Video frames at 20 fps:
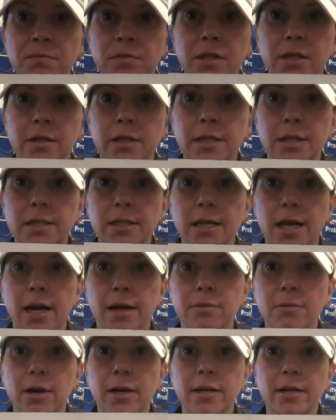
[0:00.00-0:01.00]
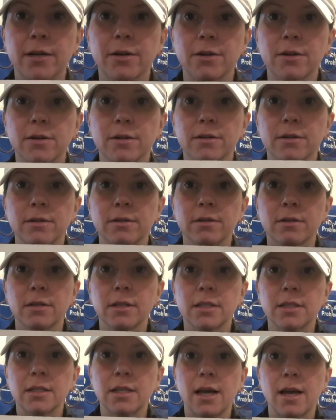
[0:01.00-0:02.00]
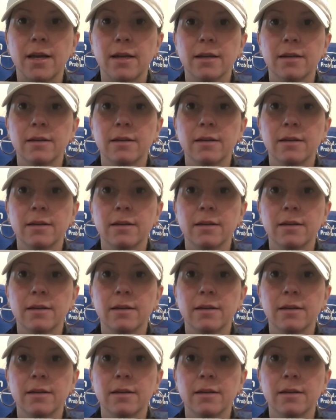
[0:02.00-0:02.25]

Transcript: this guy right here. This guy.